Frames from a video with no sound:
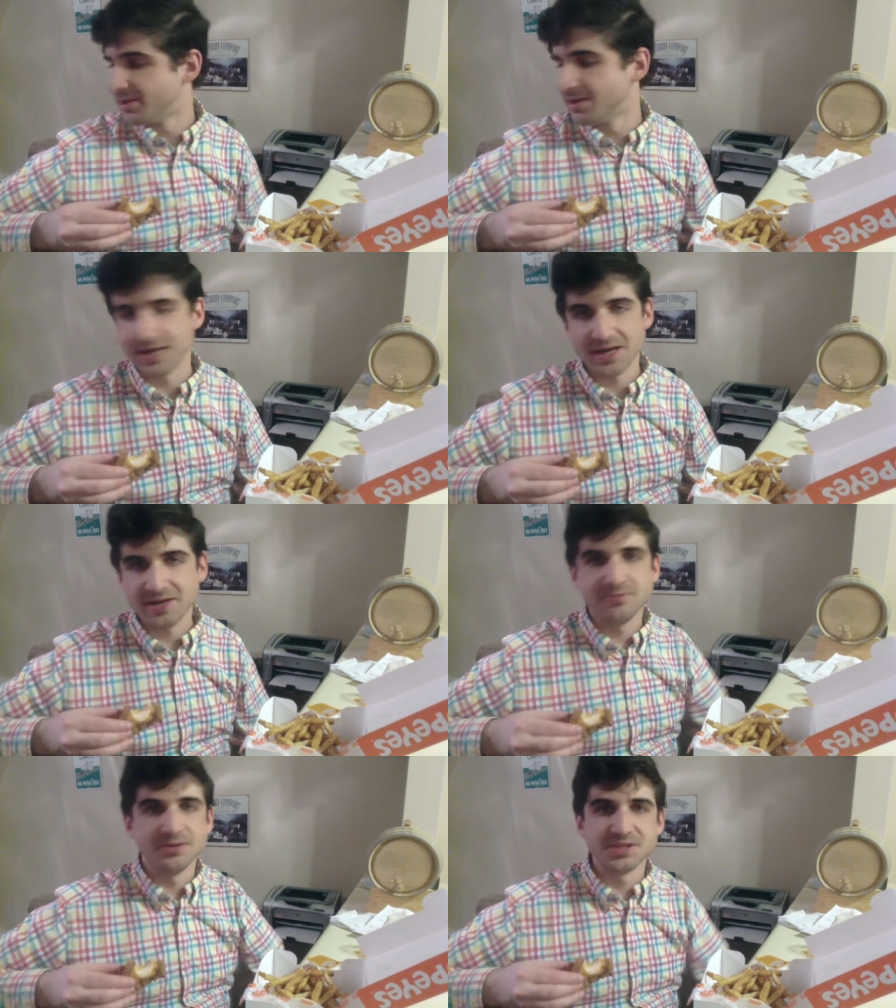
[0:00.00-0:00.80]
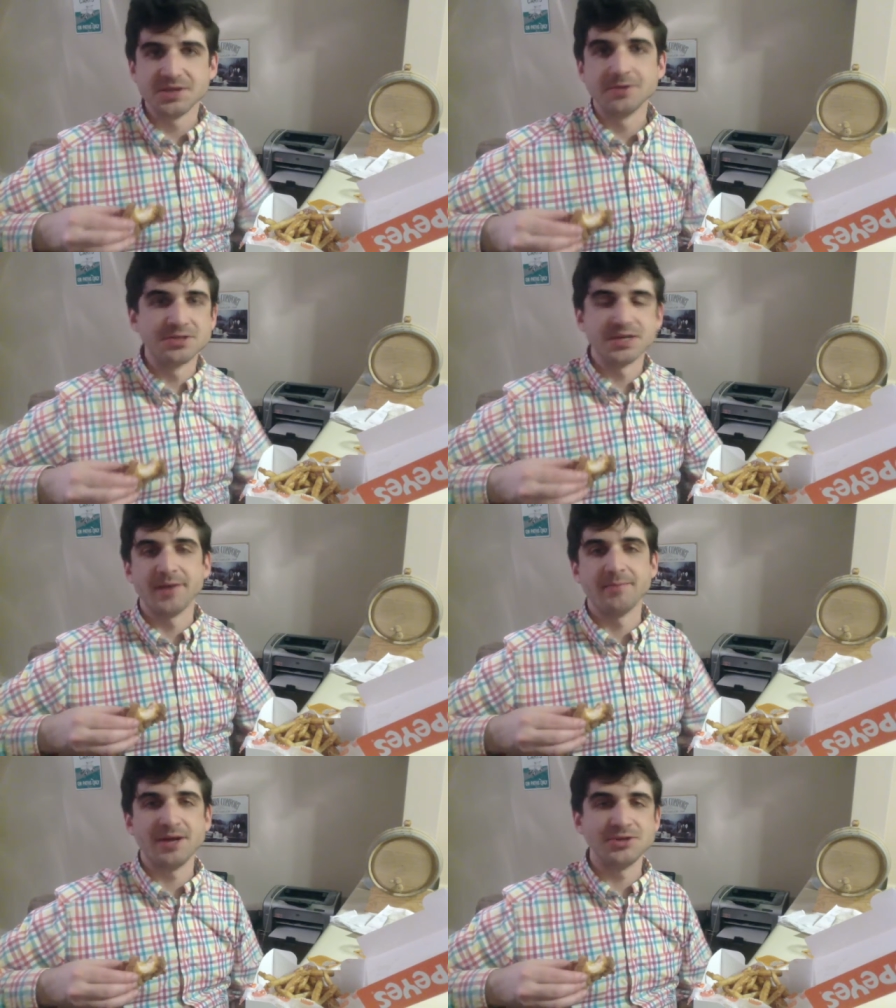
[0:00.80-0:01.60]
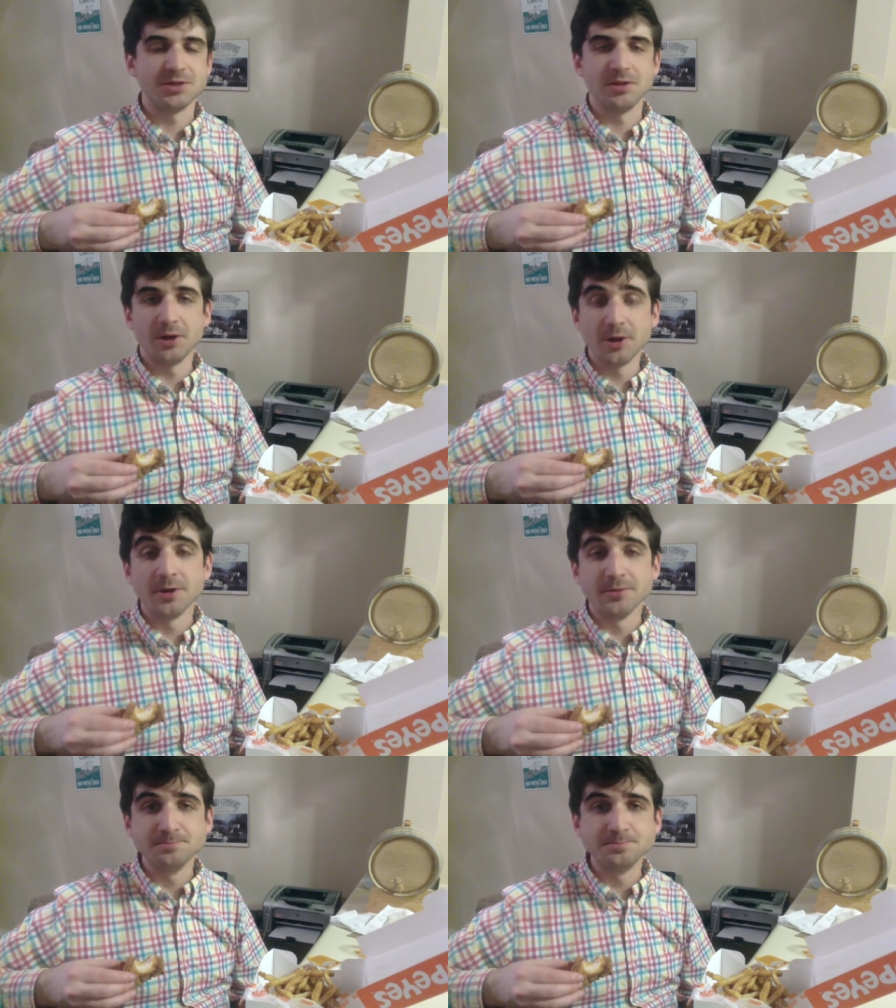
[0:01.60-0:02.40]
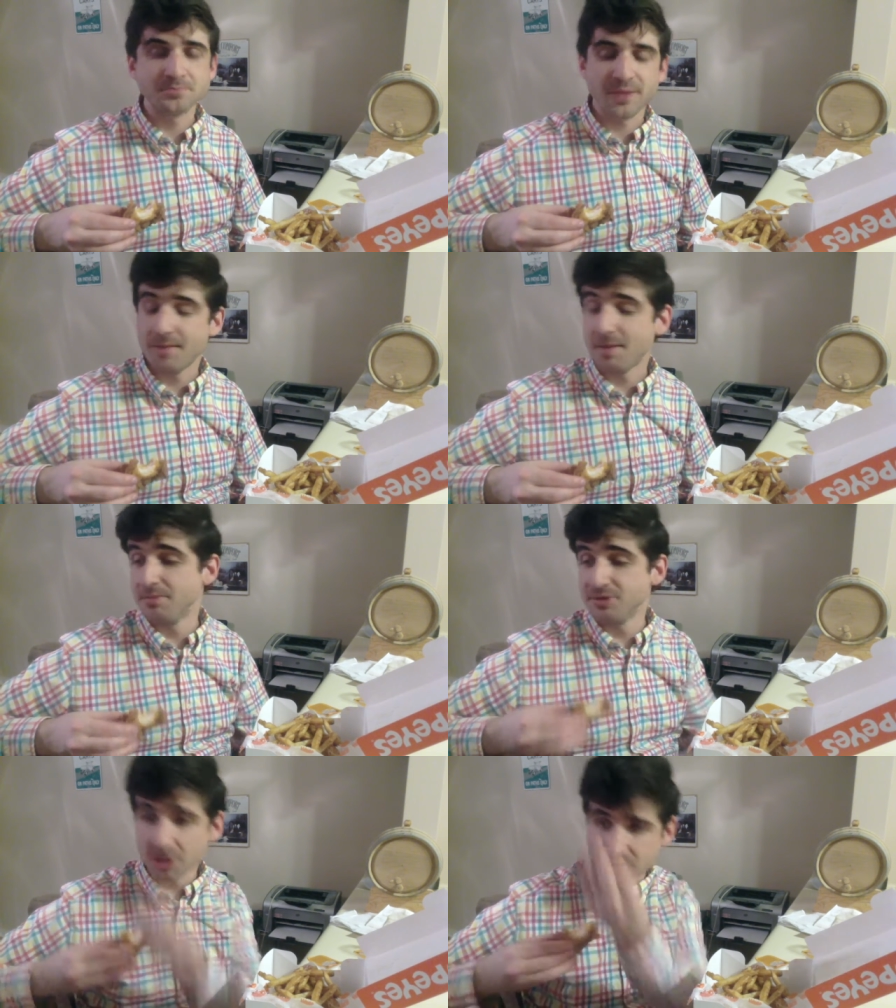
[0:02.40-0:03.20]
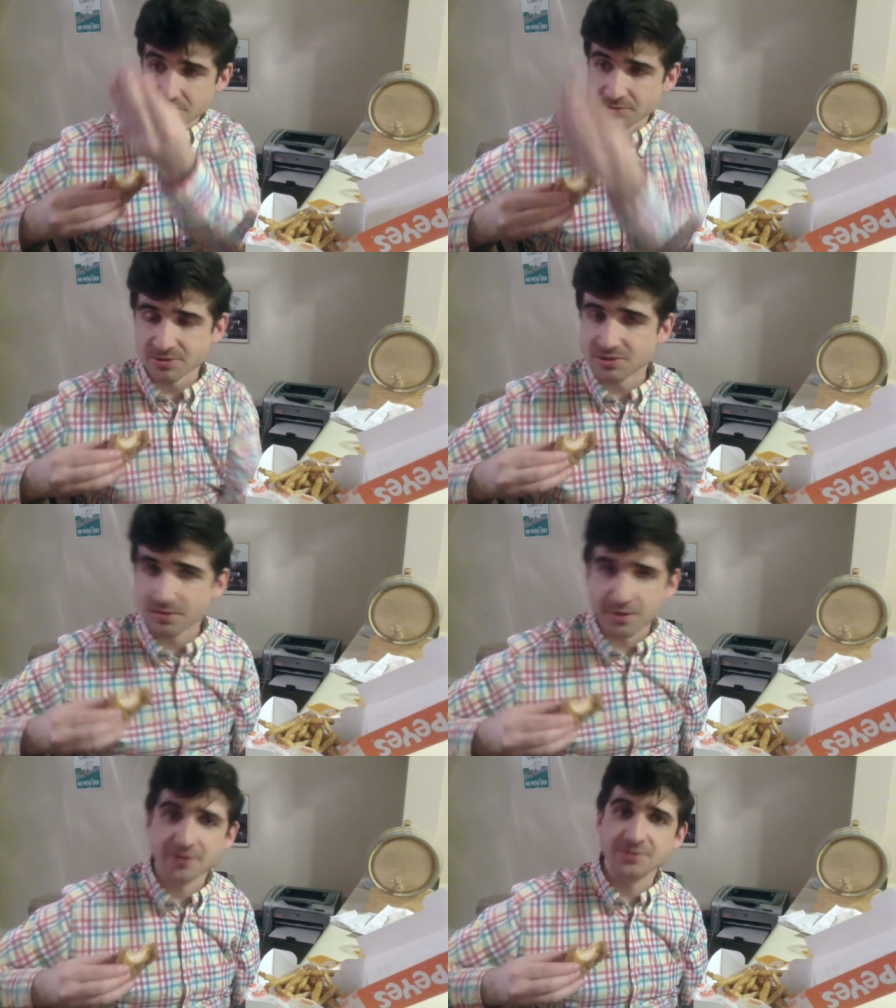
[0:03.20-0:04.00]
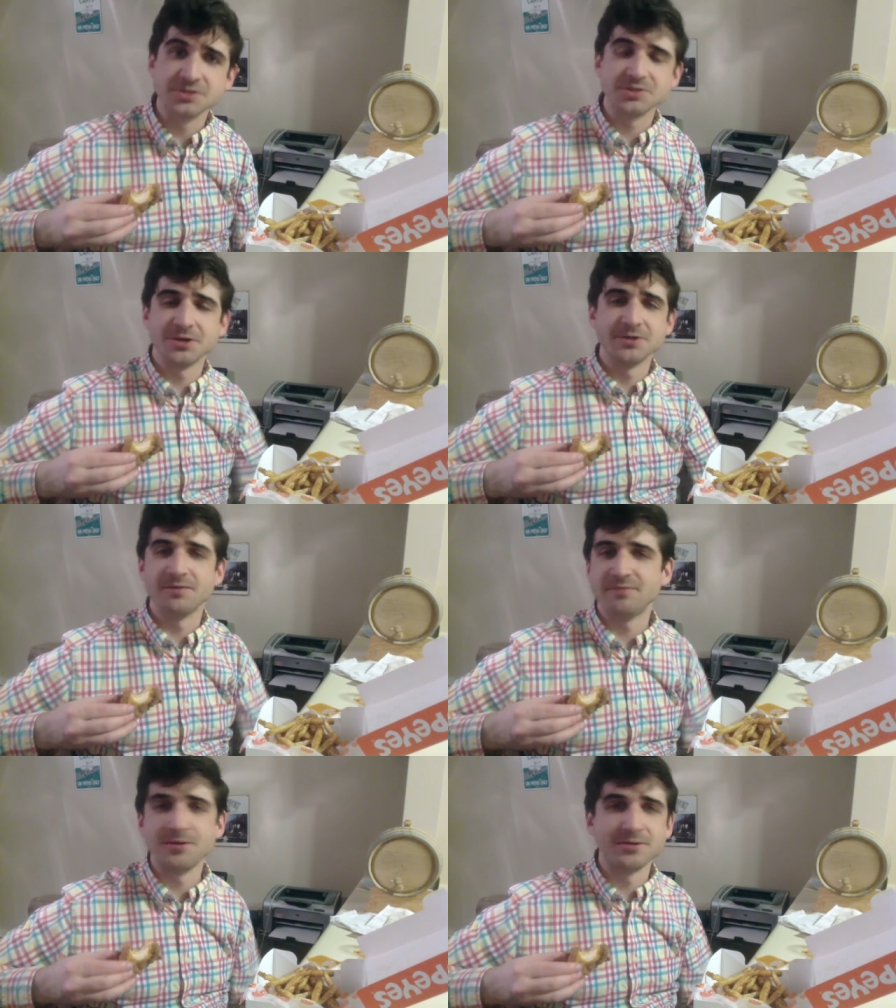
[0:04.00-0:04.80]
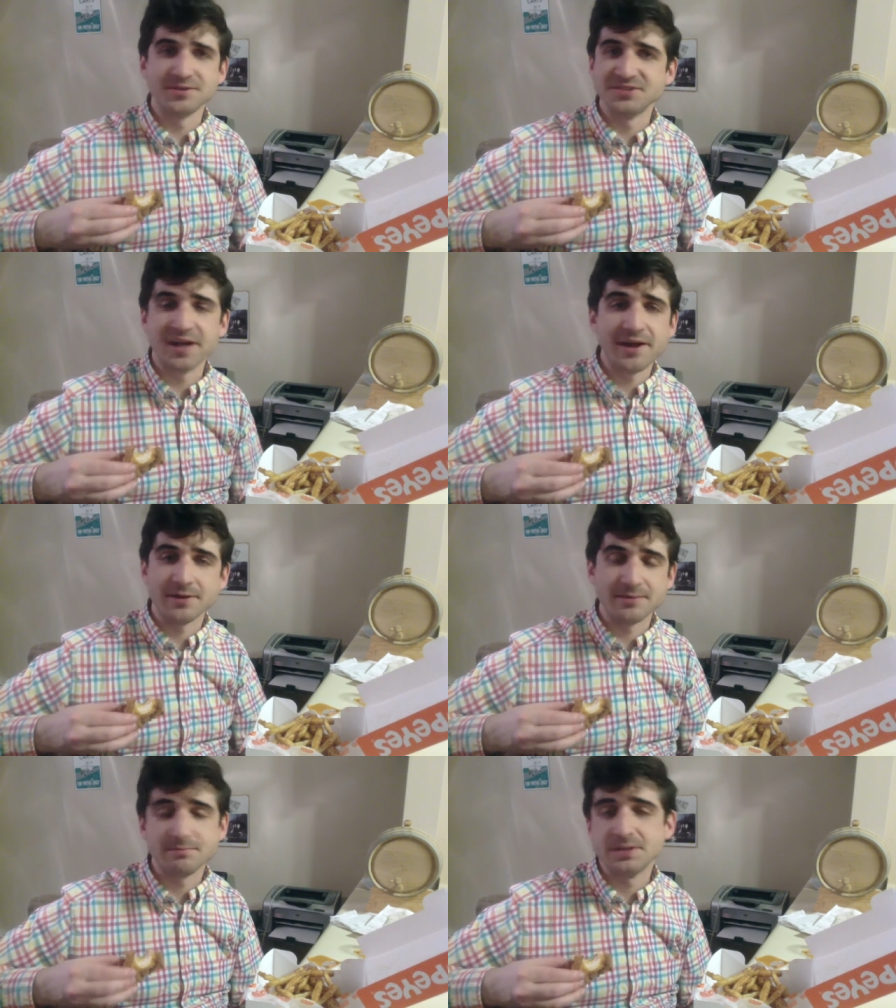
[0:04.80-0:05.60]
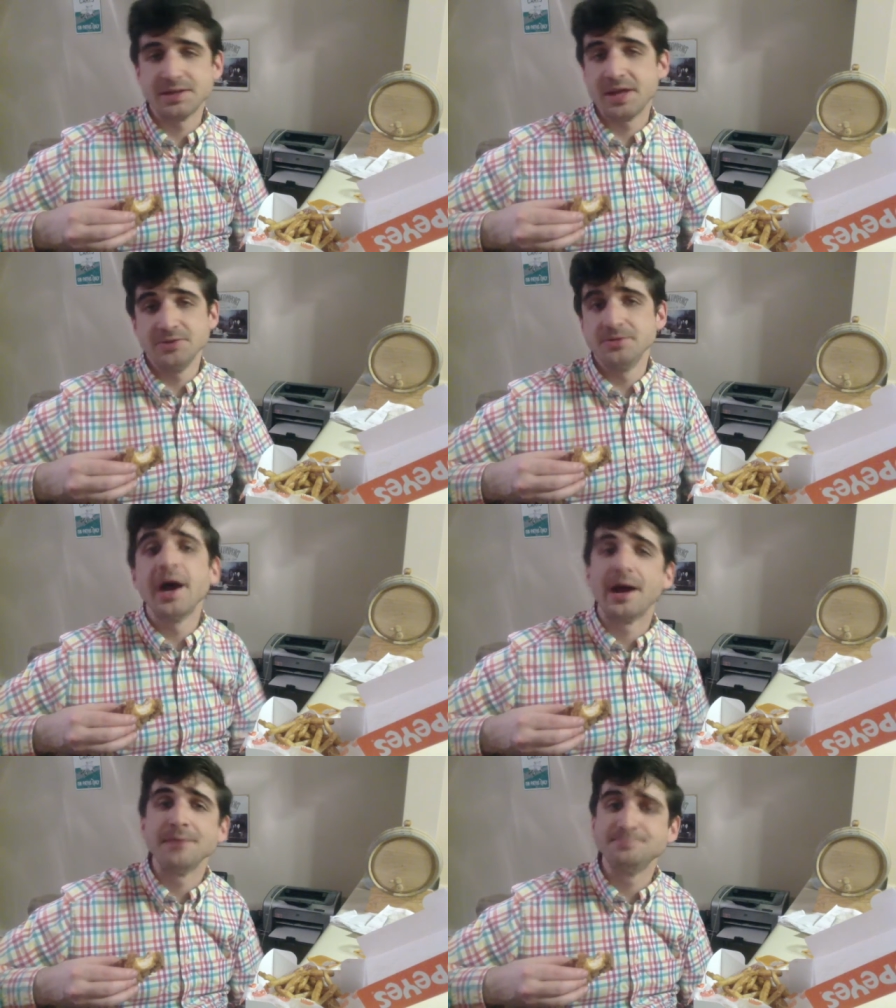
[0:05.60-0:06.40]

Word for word: Like every single time, I should learn, and my production crew should learn to turn the phone on silent, but they do not.